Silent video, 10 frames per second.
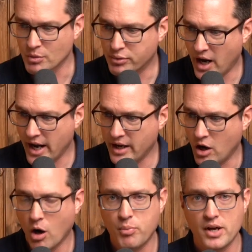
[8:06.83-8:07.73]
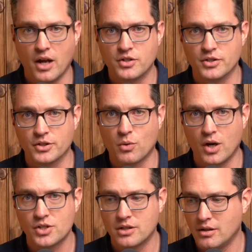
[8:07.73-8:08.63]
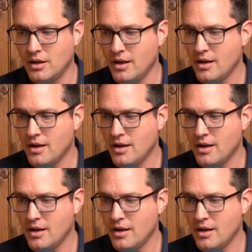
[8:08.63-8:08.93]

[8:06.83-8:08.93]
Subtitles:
Brian, I hope we answered your question.